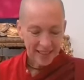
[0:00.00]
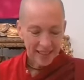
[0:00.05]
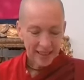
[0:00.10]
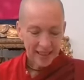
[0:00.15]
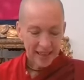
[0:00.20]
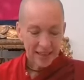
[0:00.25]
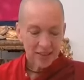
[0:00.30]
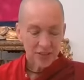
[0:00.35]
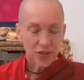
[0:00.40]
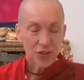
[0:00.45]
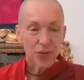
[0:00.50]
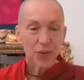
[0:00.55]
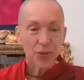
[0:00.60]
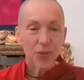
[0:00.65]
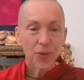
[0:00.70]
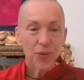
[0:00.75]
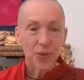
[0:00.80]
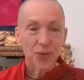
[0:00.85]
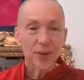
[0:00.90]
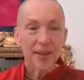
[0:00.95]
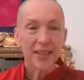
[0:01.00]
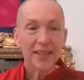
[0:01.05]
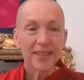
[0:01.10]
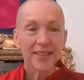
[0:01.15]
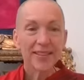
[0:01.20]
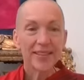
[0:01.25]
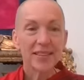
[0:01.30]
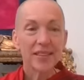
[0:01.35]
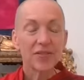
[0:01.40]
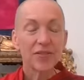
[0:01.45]
As
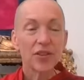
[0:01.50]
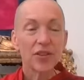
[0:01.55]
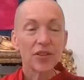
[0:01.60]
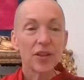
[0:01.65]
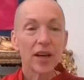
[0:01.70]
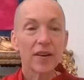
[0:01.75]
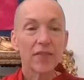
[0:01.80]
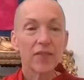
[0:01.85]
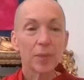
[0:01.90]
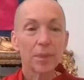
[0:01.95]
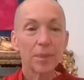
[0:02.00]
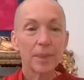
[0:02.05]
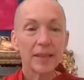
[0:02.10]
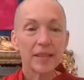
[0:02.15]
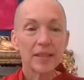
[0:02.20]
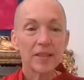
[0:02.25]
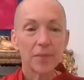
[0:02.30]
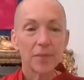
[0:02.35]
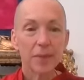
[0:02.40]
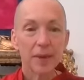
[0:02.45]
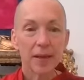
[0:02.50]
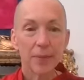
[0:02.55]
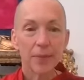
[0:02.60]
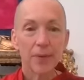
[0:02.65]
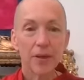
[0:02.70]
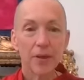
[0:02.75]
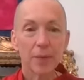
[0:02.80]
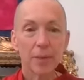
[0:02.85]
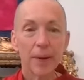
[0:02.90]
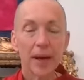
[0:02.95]
always, if you have a piece of paper
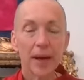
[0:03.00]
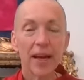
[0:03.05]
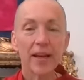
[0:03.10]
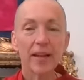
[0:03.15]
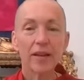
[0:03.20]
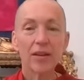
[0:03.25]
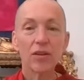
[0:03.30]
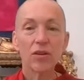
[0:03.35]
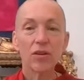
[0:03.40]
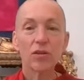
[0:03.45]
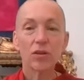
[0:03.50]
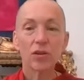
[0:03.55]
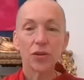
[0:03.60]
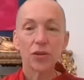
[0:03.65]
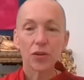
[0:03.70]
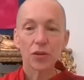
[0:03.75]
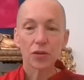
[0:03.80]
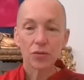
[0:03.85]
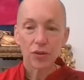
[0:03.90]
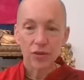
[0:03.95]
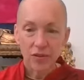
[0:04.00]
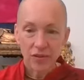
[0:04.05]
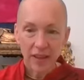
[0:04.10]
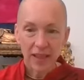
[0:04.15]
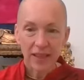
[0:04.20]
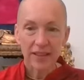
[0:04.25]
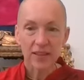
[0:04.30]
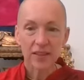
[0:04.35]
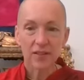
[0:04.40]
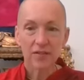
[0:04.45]
and a pen or your
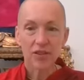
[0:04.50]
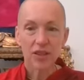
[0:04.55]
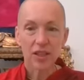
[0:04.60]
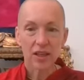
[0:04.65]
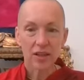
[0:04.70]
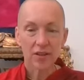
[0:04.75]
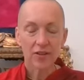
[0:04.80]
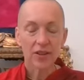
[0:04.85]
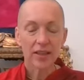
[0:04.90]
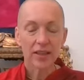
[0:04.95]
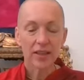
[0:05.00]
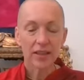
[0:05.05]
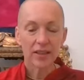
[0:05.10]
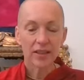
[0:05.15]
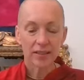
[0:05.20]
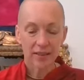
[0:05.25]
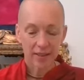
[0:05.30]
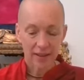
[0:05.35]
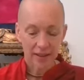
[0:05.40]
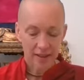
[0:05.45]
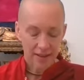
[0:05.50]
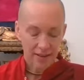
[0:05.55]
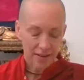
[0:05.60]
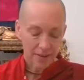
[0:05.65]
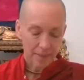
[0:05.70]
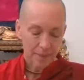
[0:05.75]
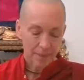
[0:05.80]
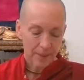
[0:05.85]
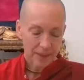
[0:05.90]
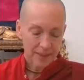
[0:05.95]
reflective diary,
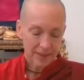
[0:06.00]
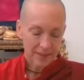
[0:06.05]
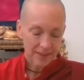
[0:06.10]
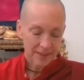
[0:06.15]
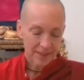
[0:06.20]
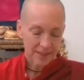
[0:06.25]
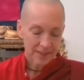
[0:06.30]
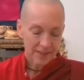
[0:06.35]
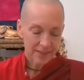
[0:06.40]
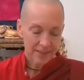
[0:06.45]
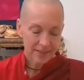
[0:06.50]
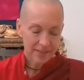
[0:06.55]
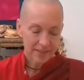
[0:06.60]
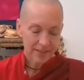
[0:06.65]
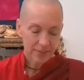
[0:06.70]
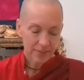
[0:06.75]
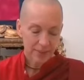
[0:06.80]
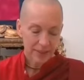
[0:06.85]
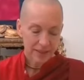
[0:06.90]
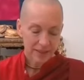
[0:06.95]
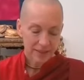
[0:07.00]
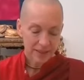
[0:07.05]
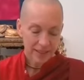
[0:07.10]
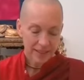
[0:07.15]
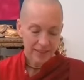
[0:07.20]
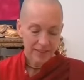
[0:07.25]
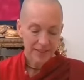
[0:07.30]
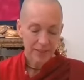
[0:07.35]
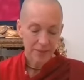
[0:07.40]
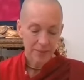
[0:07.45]
please
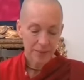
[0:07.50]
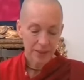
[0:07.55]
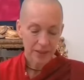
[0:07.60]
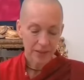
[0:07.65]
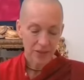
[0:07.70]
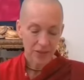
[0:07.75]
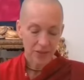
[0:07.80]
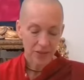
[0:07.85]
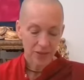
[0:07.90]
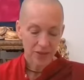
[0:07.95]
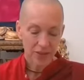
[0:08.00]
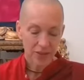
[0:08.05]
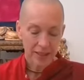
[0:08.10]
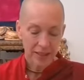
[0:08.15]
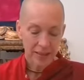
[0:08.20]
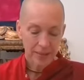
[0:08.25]
get it, because